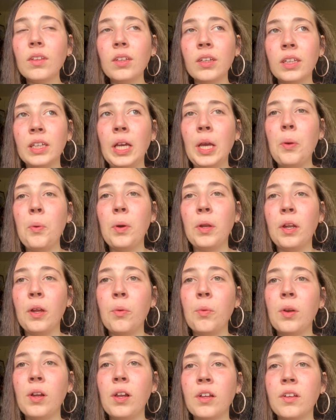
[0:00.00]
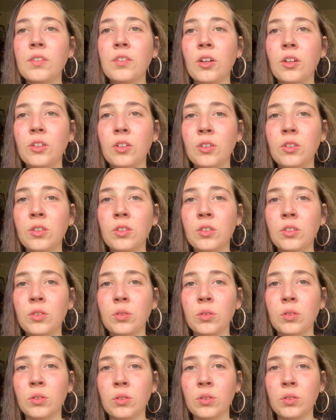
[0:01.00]
yeah when i really started
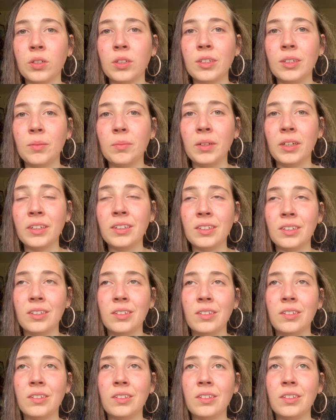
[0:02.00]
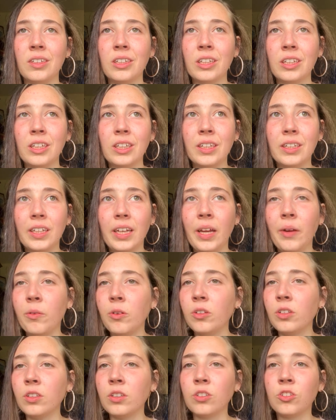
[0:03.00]
to heal my gut
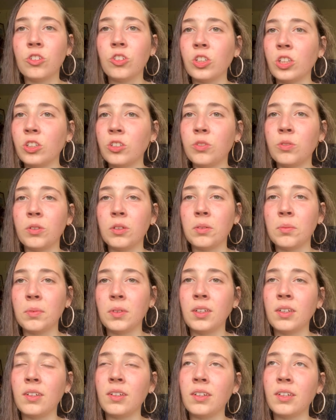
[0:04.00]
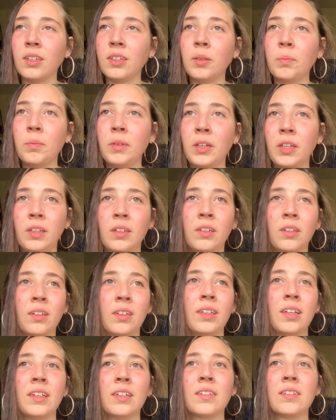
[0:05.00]
everything changed for me like the panic
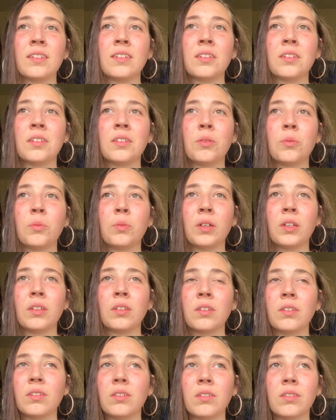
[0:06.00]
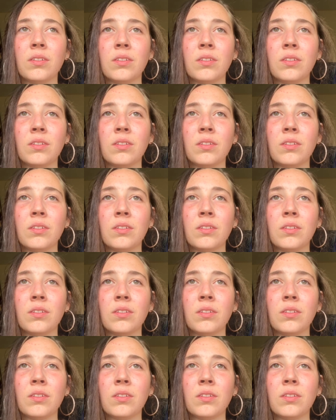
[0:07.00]
attacks went